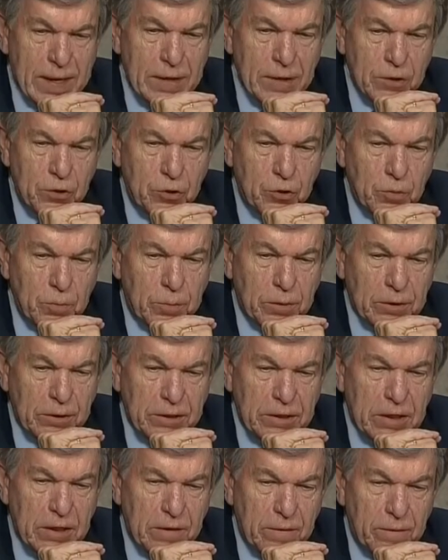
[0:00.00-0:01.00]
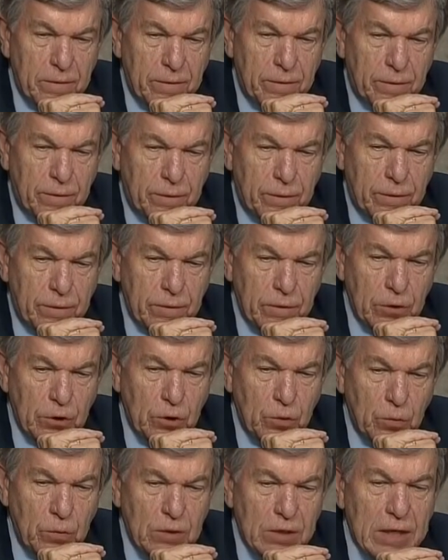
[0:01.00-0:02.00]
did you believe that
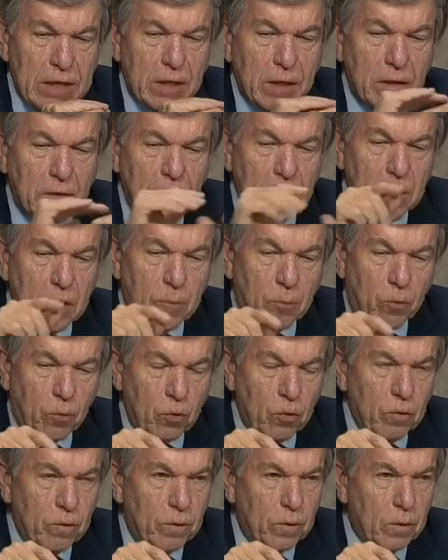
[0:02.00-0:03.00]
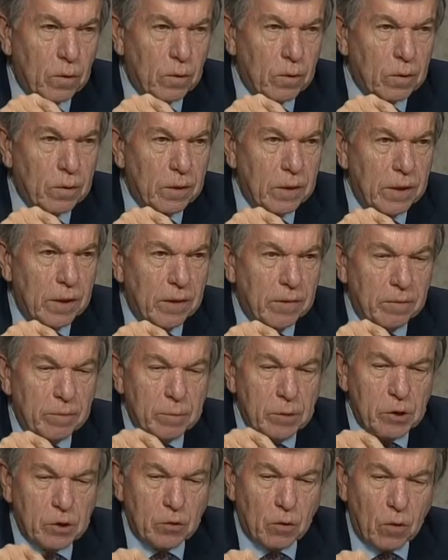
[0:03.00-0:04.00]
you needed the approval of
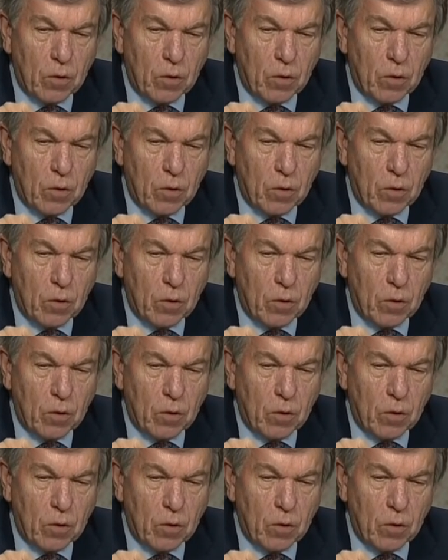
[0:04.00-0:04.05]
Mr.